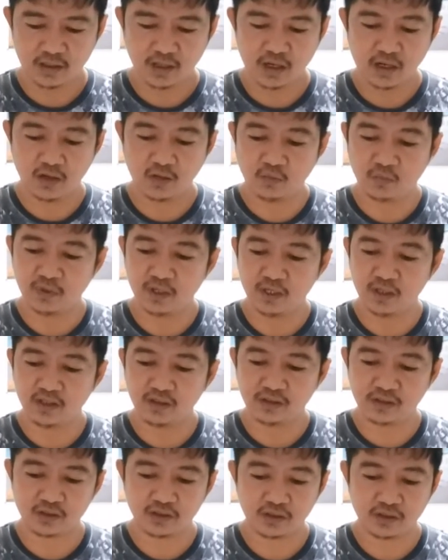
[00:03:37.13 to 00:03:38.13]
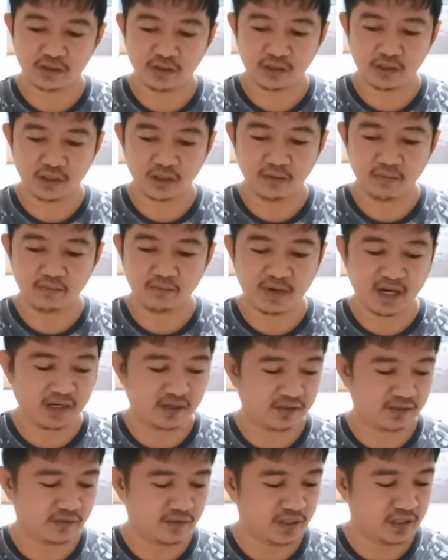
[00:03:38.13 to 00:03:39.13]
Now we insert the
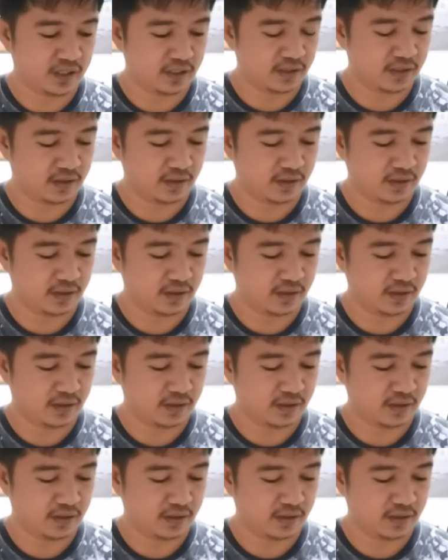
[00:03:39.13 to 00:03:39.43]
battery.